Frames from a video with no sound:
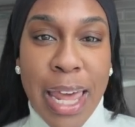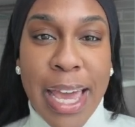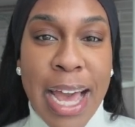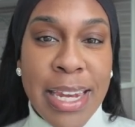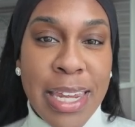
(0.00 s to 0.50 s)

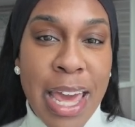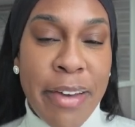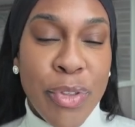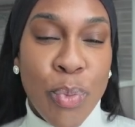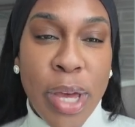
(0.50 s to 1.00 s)
Like I didn't
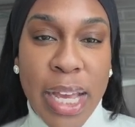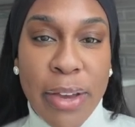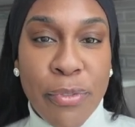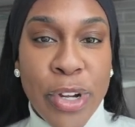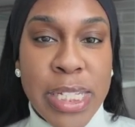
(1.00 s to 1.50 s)
have to
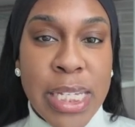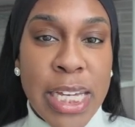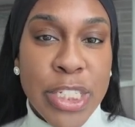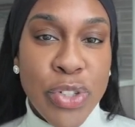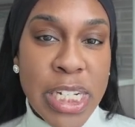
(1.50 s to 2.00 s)
wait for it to
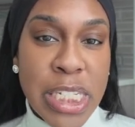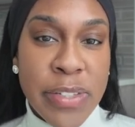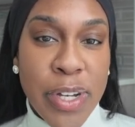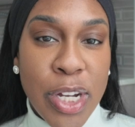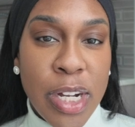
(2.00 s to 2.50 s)
get
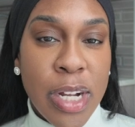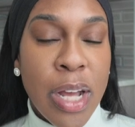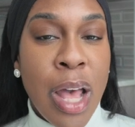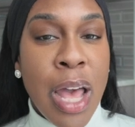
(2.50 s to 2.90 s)
transferred.